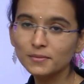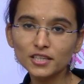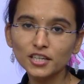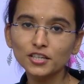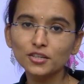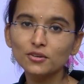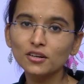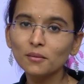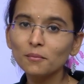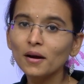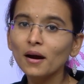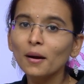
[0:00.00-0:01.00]
reticulum
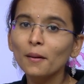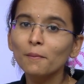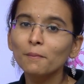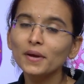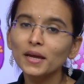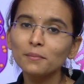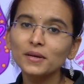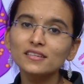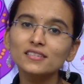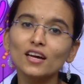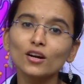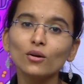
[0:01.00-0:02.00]
may be
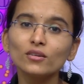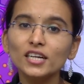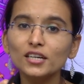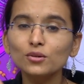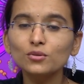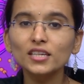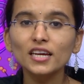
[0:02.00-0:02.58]
surrounded to the